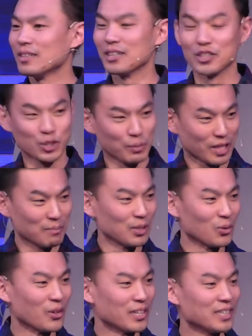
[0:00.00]
Unless you become a
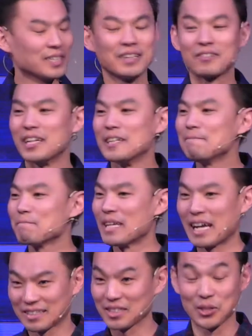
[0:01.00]
lawyer, right?
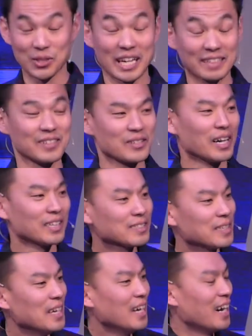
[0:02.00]
And I did not.